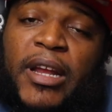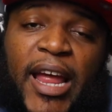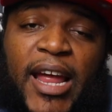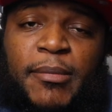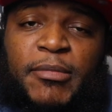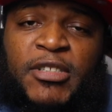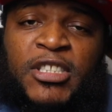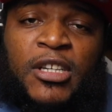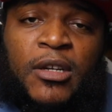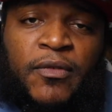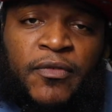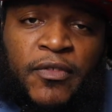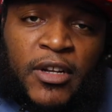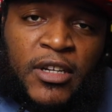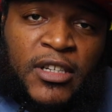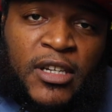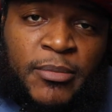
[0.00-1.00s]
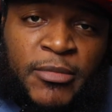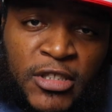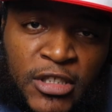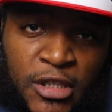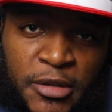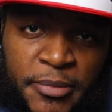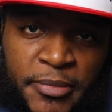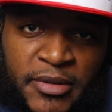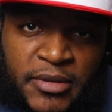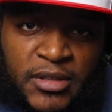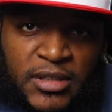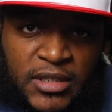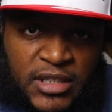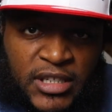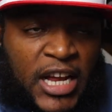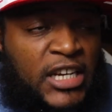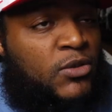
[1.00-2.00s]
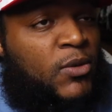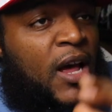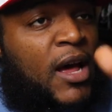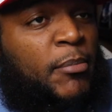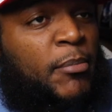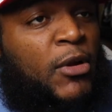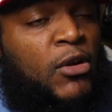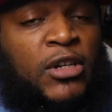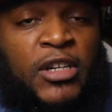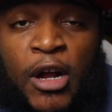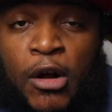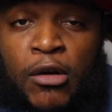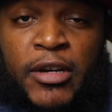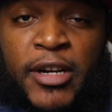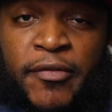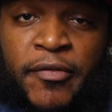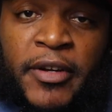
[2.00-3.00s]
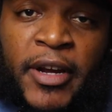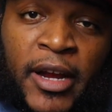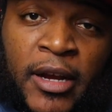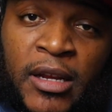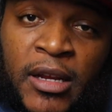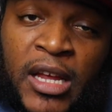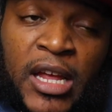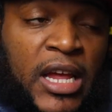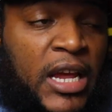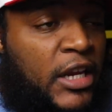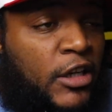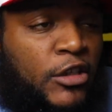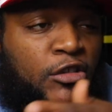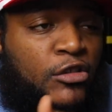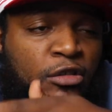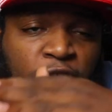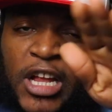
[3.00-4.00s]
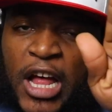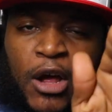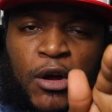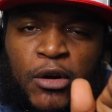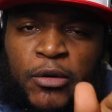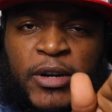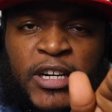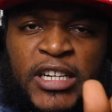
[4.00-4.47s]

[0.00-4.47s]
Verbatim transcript: game is so fucked up and stupid. That's why I'm on a whole different game. You know, I don't